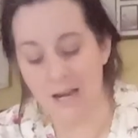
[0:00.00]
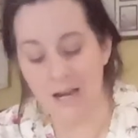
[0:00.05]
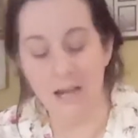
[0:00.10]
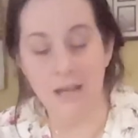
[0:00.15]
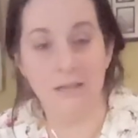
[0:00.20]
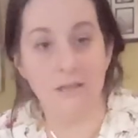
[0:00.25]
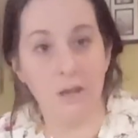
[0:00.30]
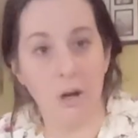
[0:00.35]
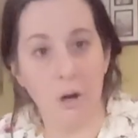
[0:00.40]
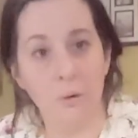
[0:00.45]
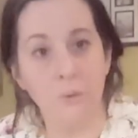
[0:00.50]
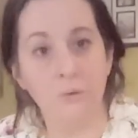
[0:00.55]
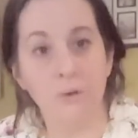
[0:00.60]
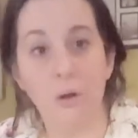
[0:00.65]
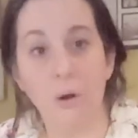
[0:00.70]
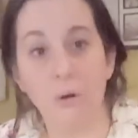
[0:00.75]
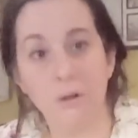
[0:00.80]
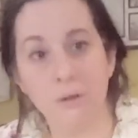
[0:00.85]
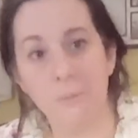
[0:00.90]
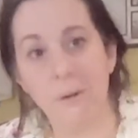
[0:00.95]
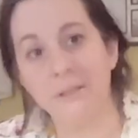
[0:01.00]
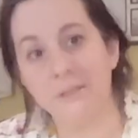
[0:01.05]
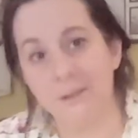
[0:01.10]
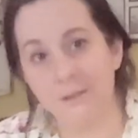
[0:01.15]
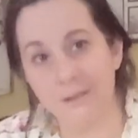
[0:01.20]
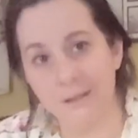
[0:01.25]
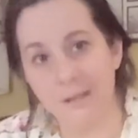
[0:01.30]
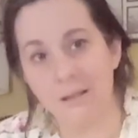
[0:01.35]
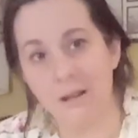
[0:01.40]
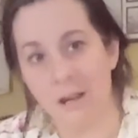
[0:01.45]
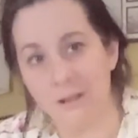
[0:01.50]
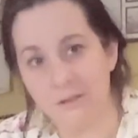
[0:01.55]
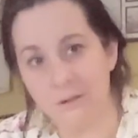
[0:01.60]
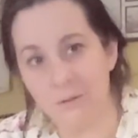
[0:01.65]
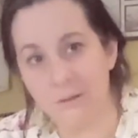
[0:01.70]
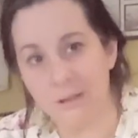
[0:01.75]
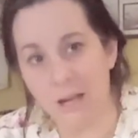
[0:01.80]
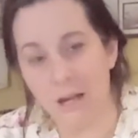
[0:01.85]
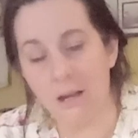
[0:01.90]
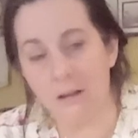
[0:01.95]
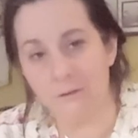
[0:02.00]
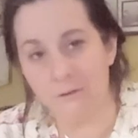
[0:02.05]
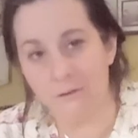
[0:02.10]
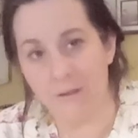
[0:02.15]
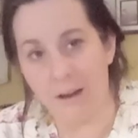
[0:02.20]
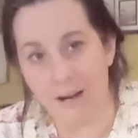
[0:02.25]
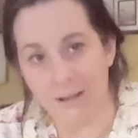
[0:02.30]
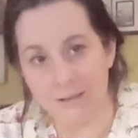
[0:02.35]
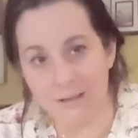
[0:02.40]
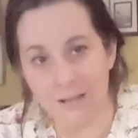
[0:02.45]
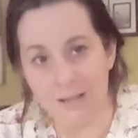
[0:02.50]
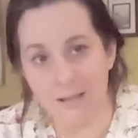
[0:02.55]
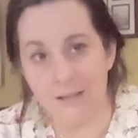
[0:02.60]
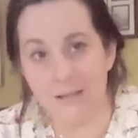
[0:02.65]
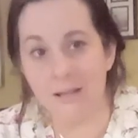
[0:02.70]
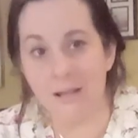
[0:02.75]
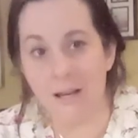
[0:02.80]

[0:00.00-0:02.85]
so those muscles can also get affected